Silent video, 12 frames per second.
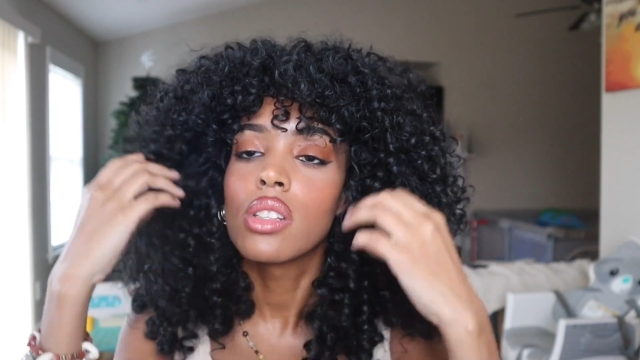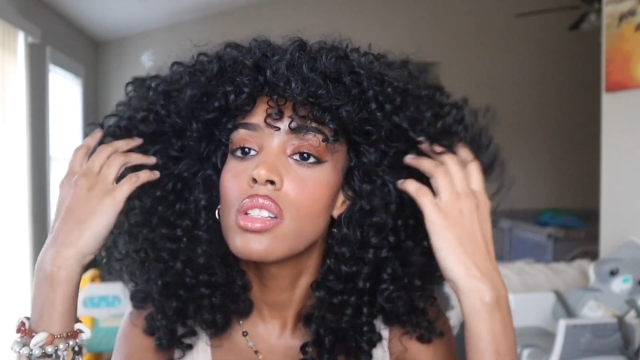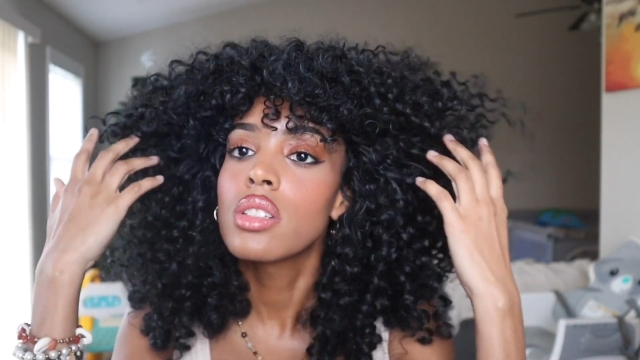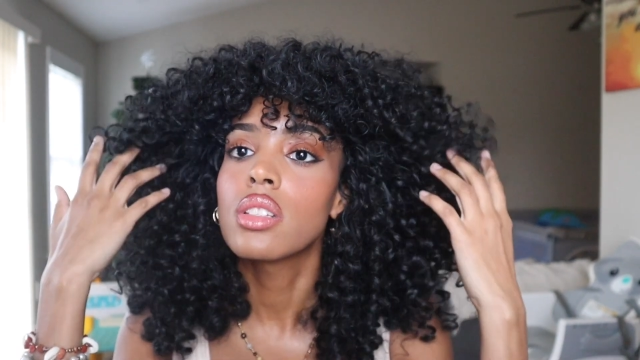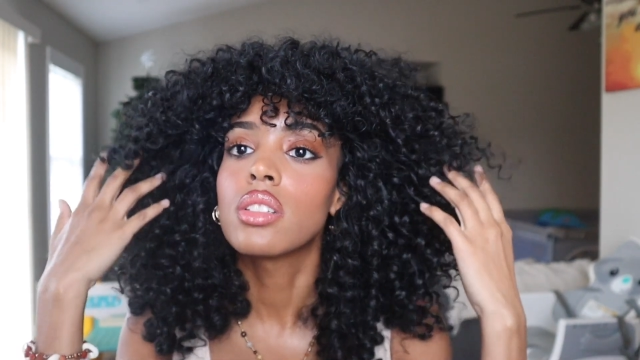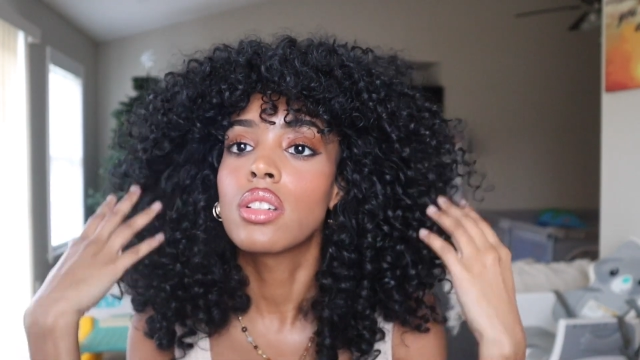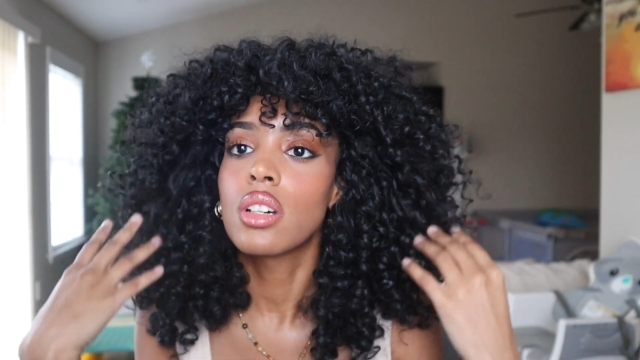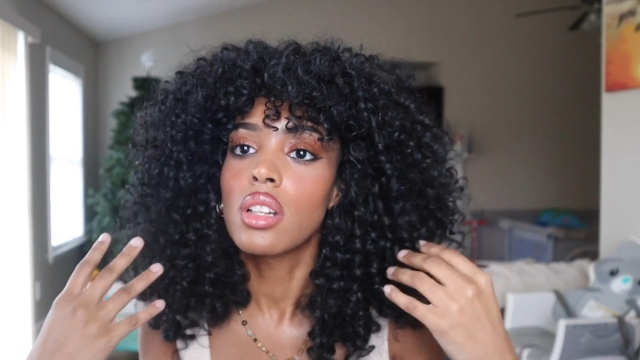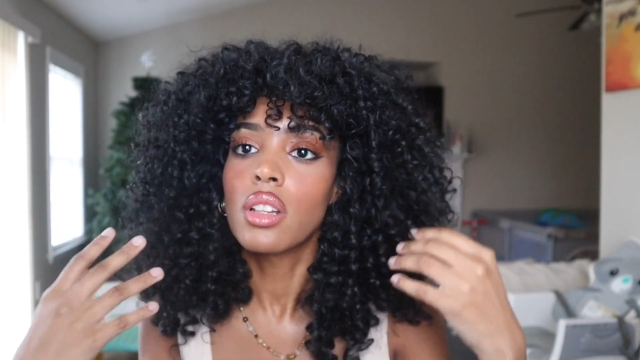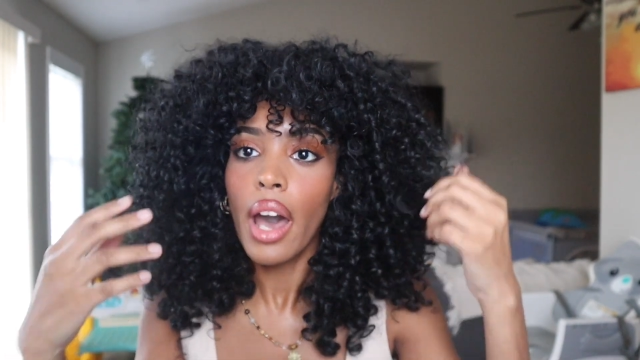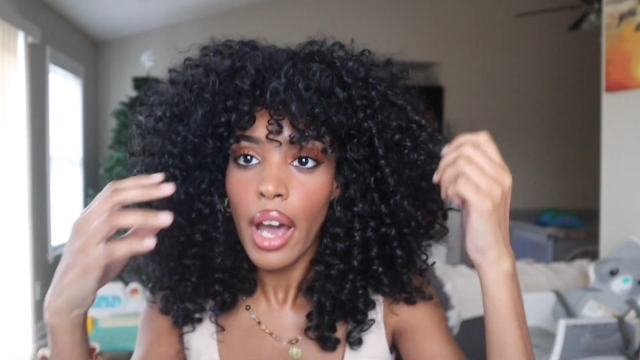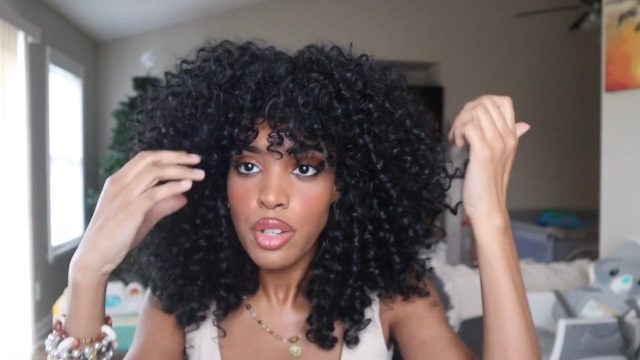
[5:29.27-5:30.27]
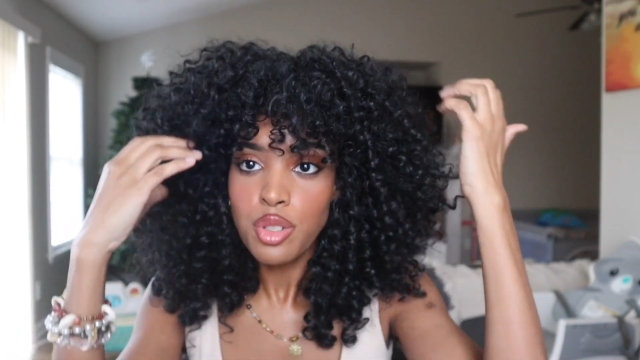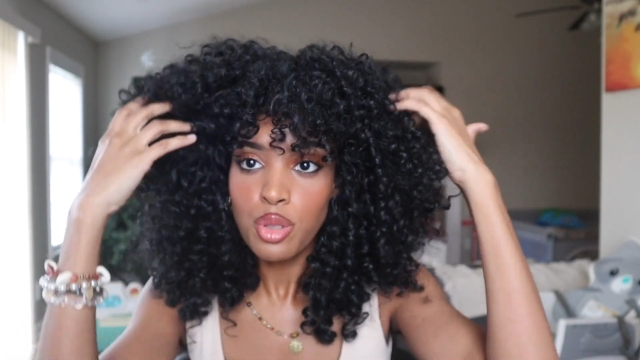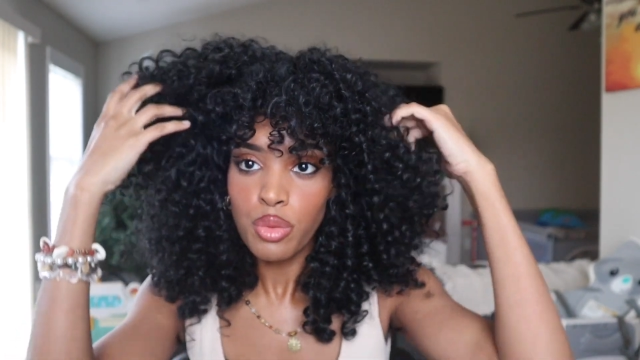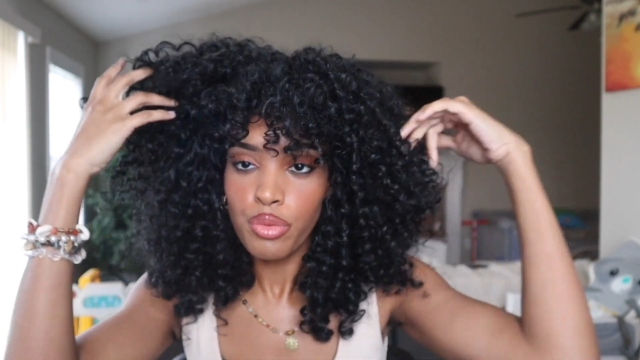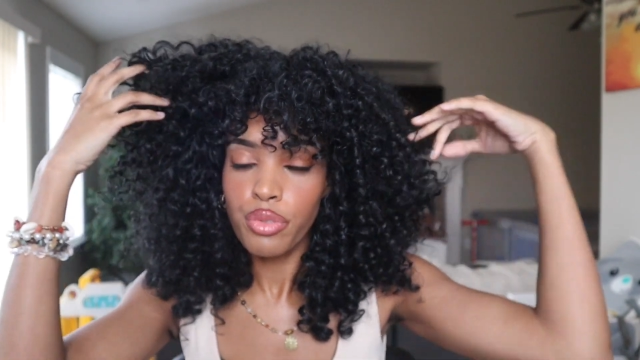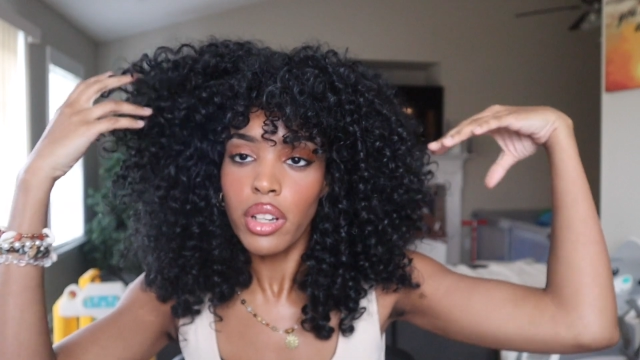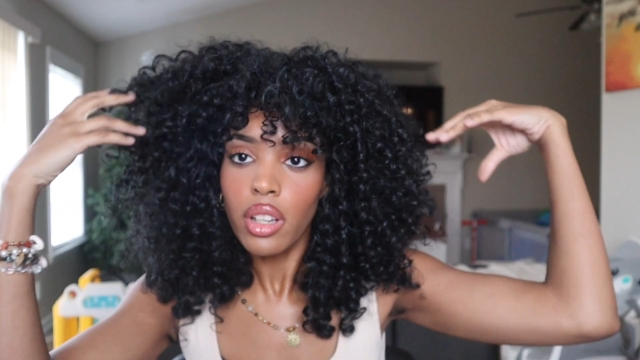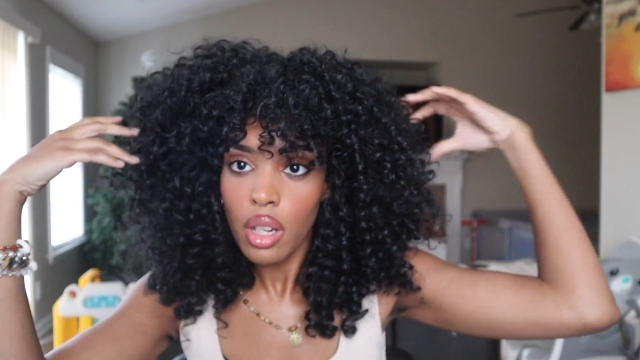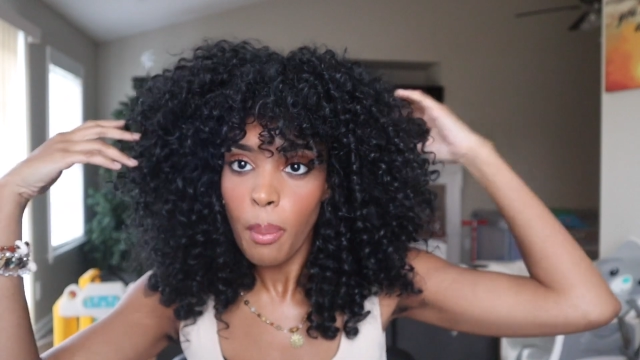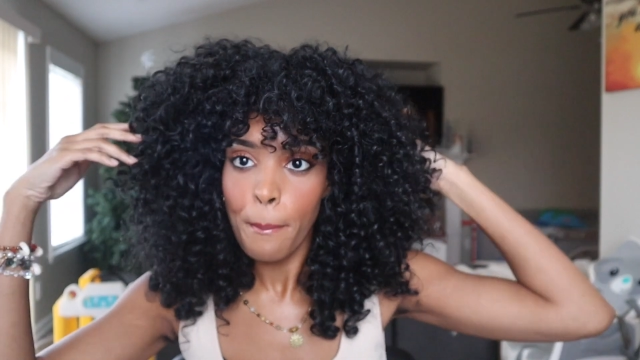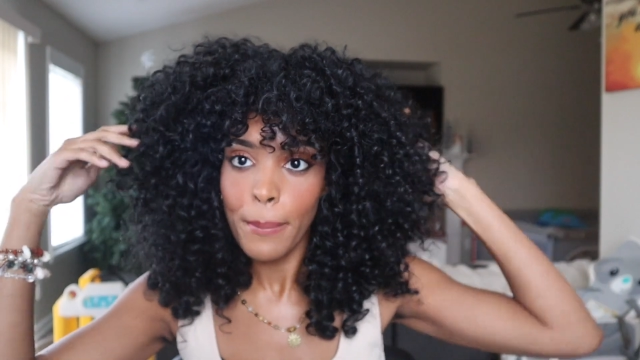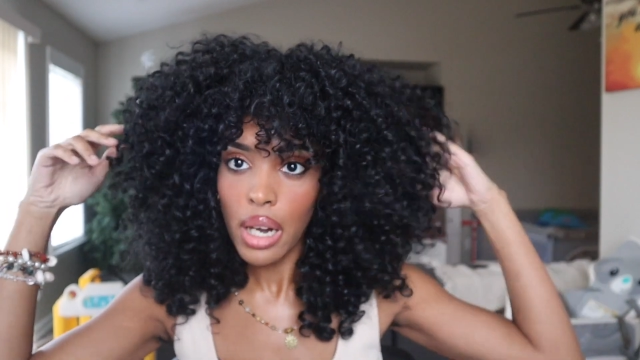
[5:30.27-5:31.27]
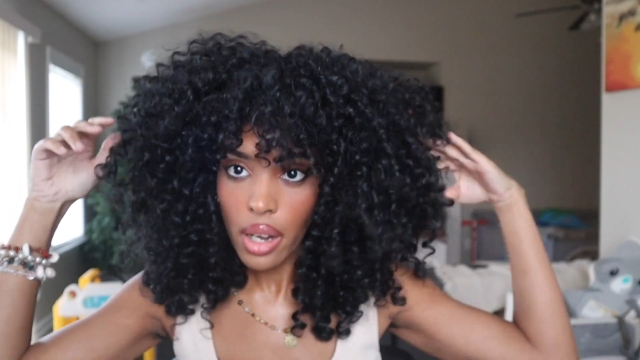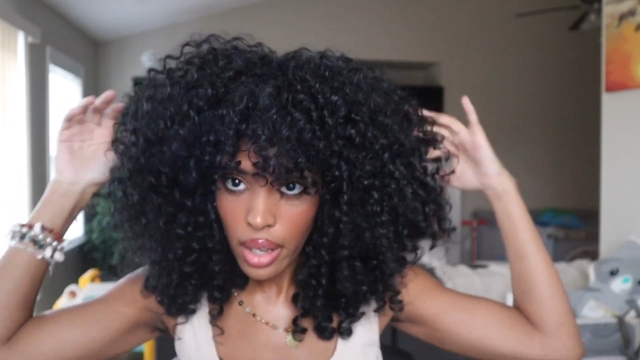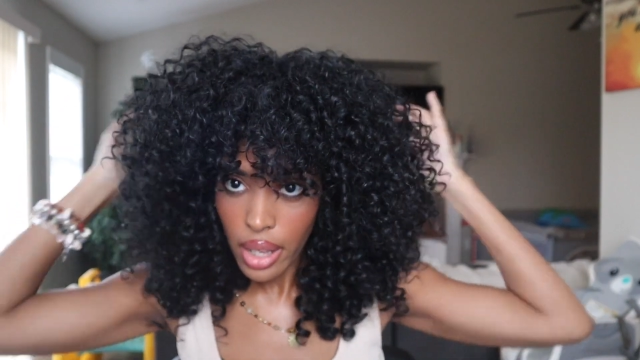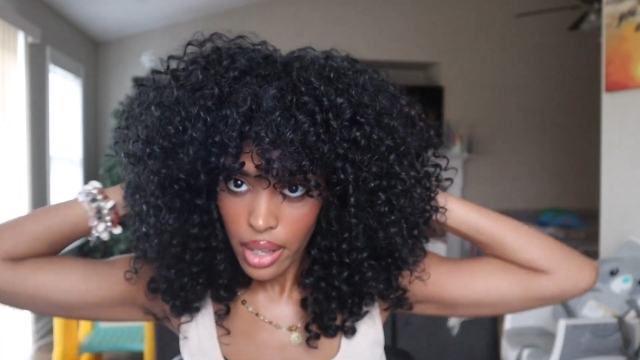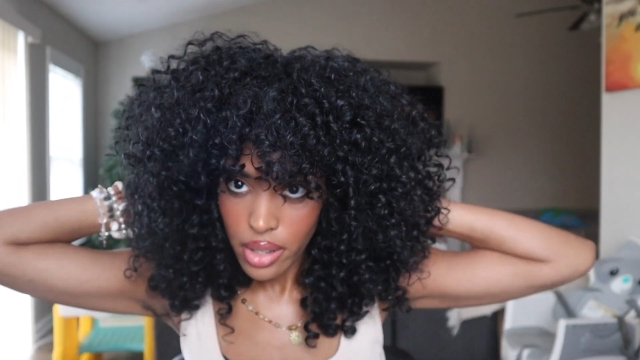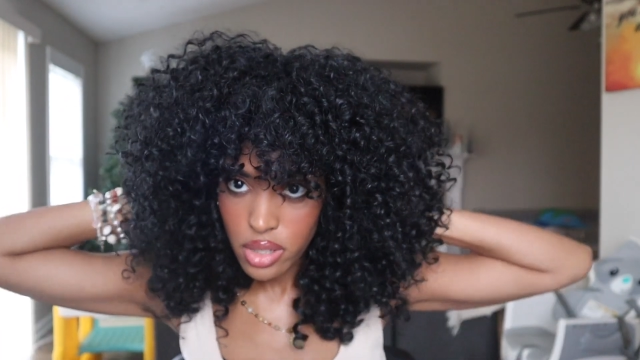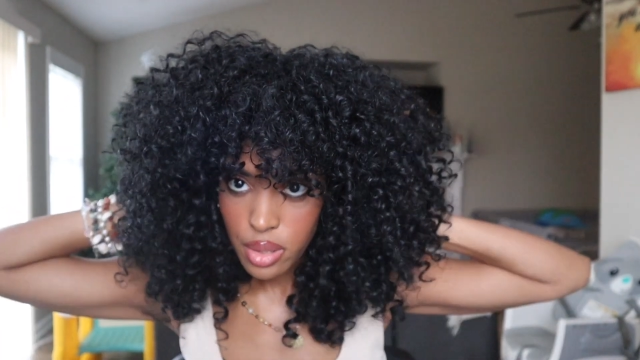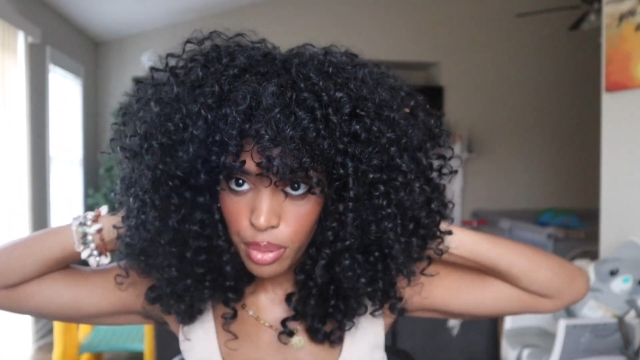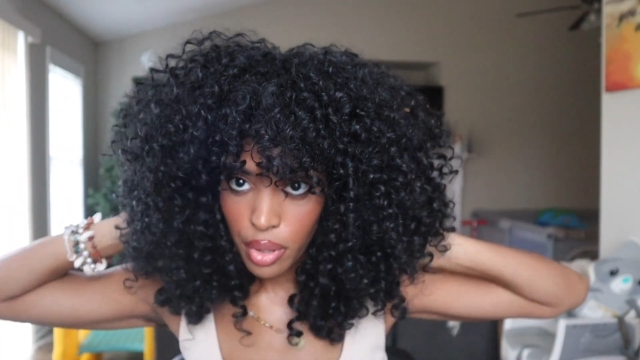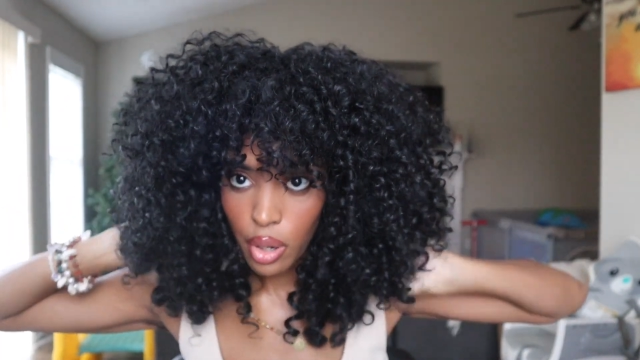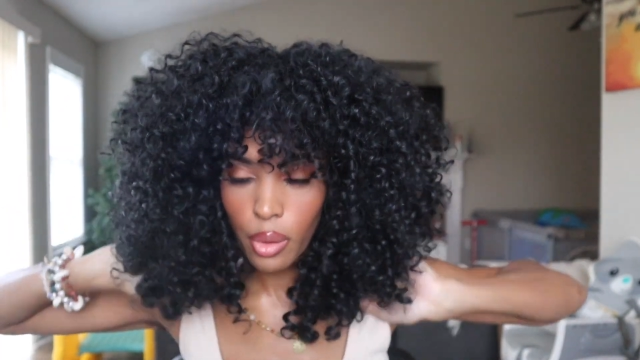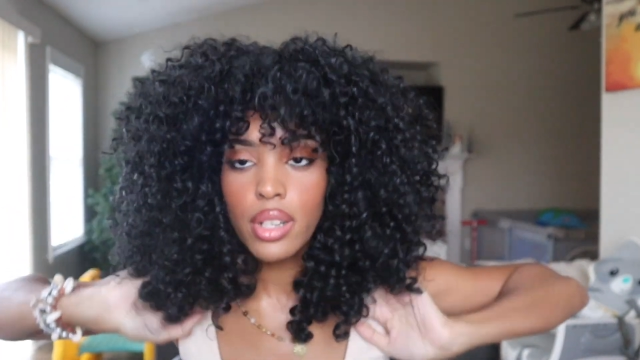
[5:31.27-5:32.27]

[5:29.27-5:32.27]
this is gonna last you freaking months, bro.